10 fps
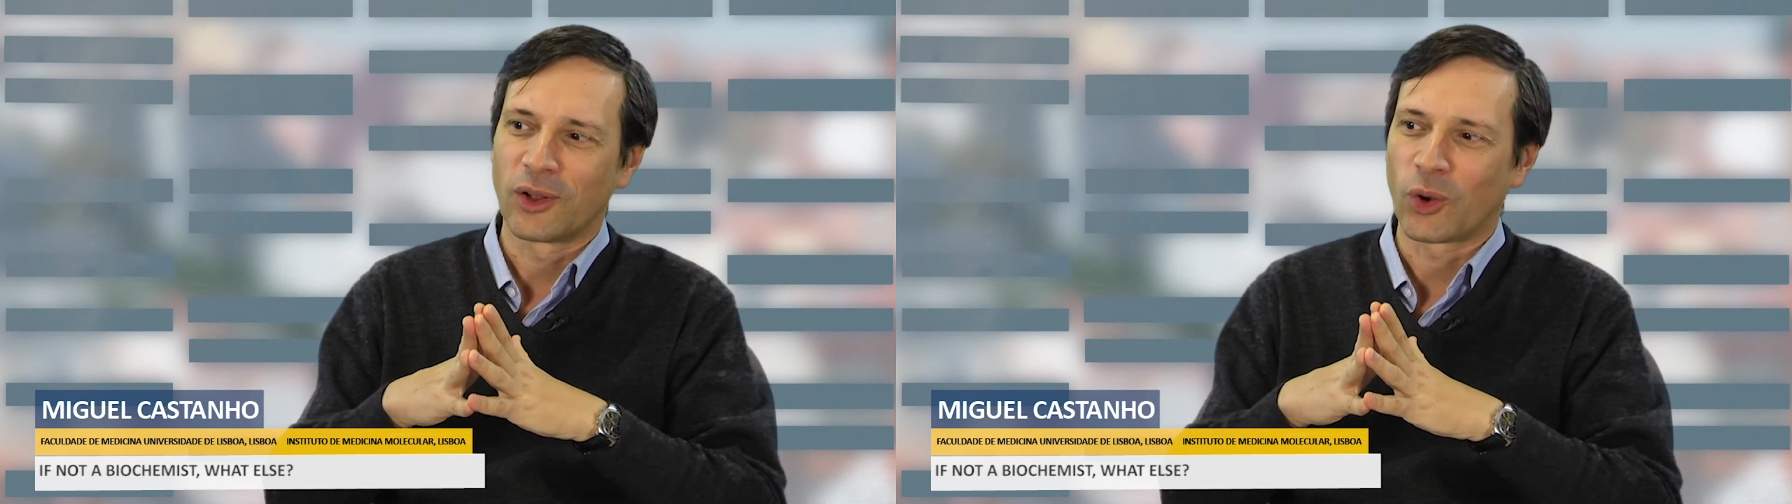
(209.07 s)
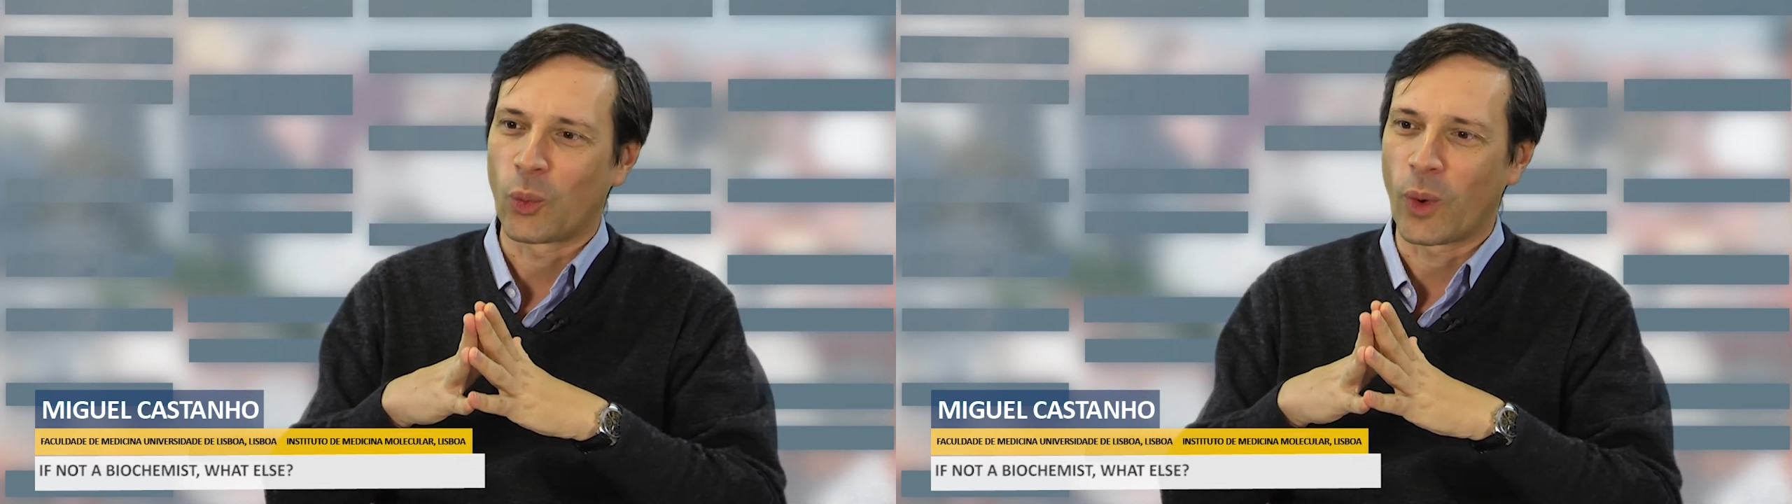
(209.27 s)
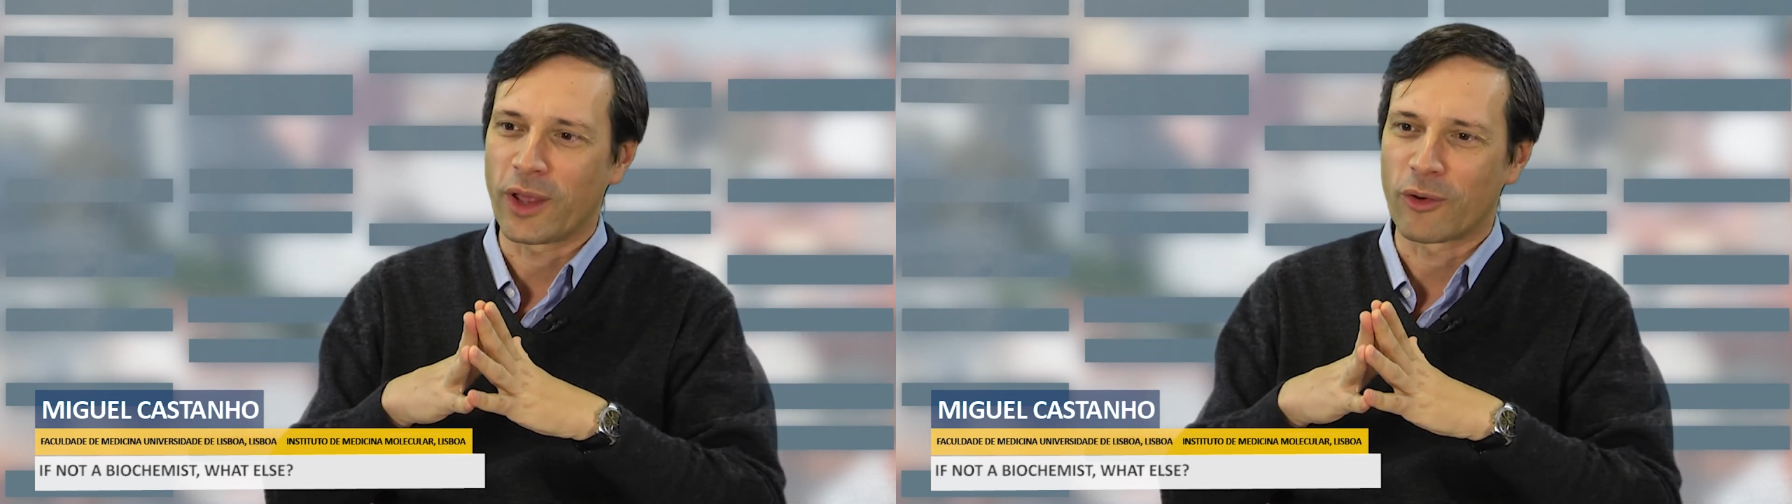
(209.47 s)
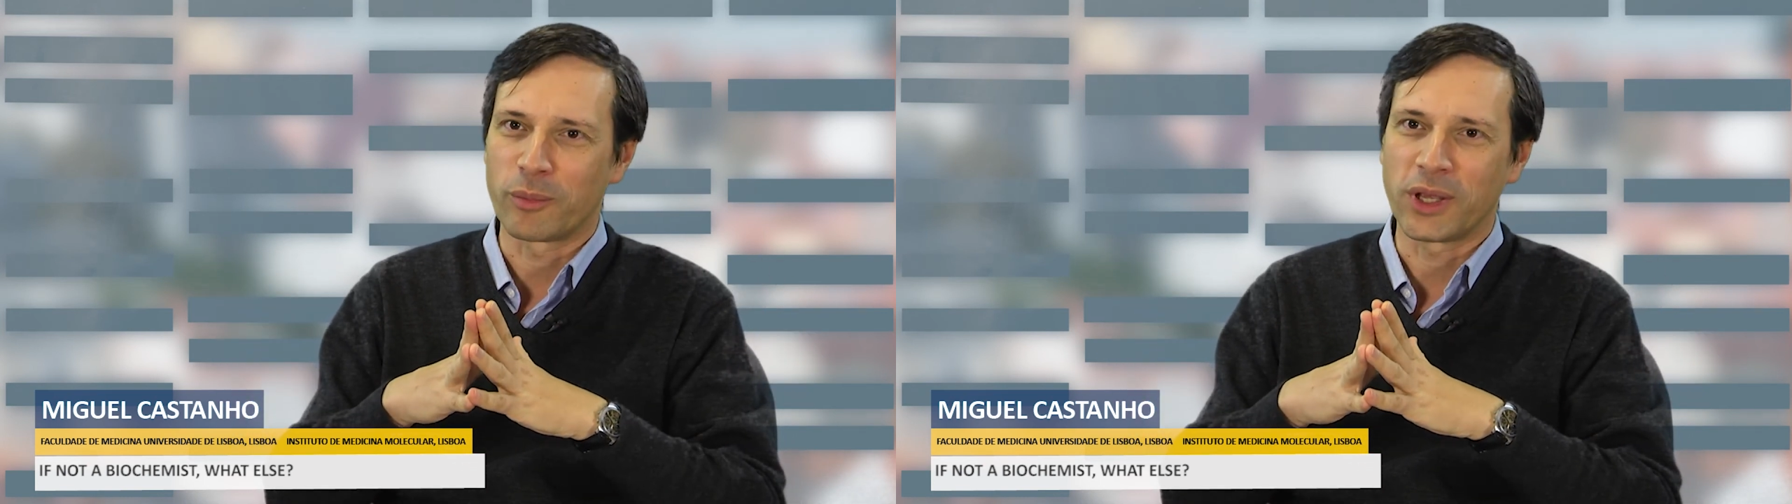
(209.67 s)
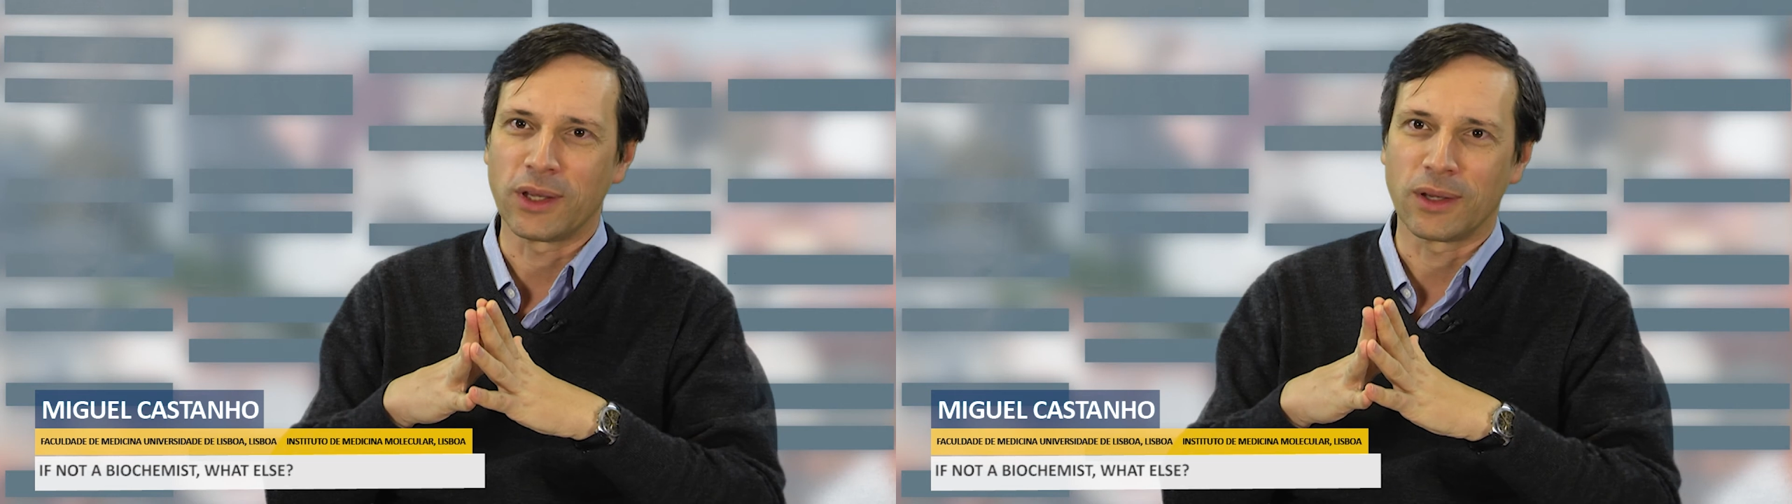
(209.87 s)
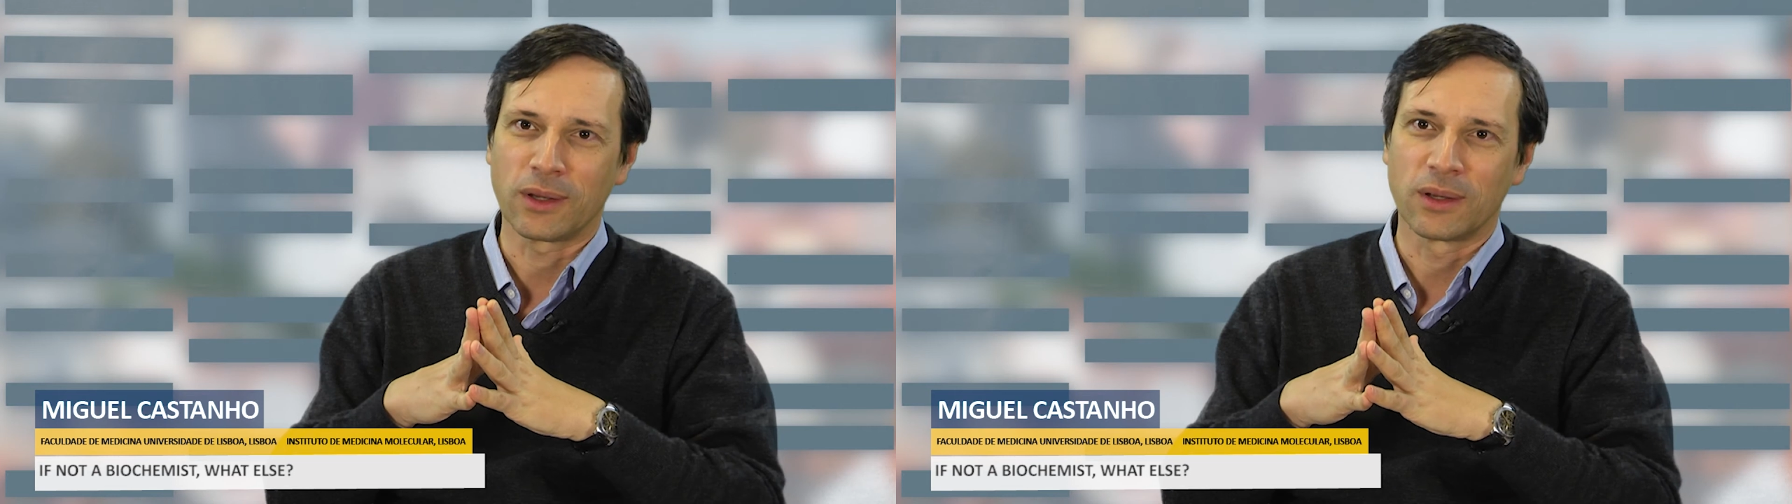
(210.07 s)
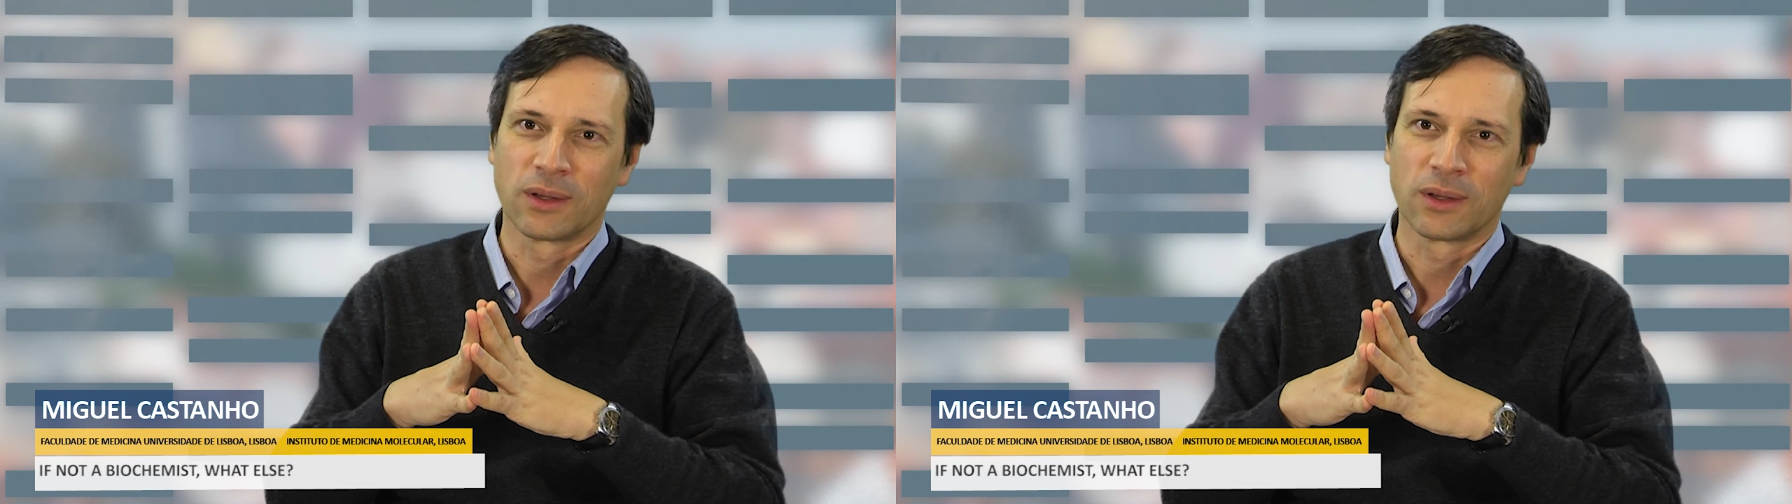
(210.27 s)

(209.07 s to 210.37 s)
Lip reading: way of being,